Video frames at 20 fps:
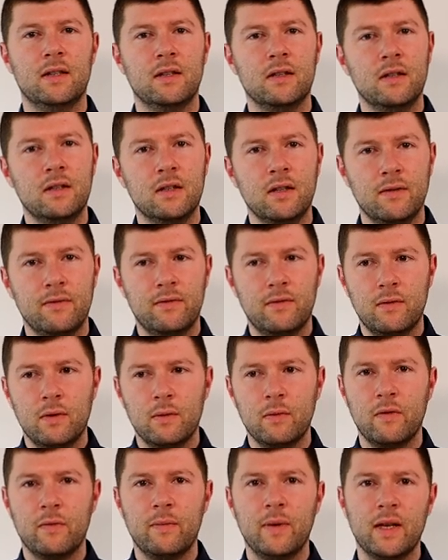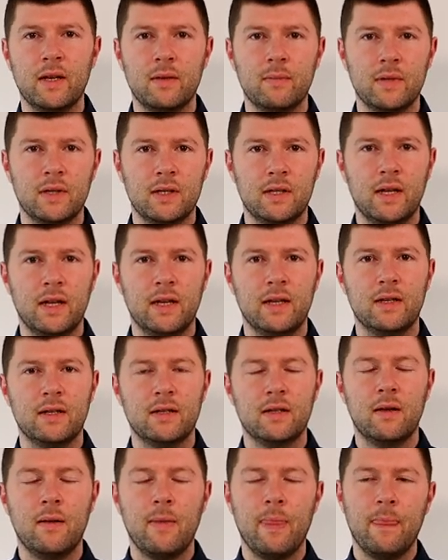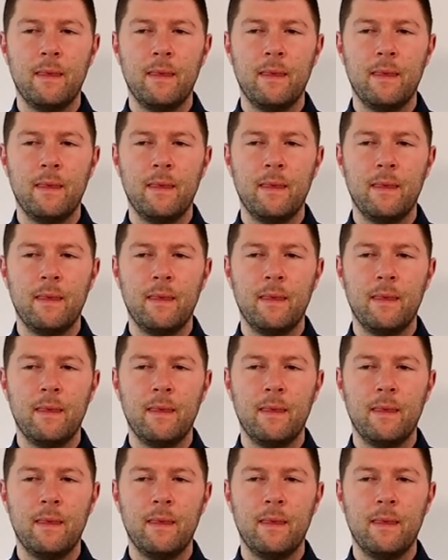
There's nothing wrong with making mistakes.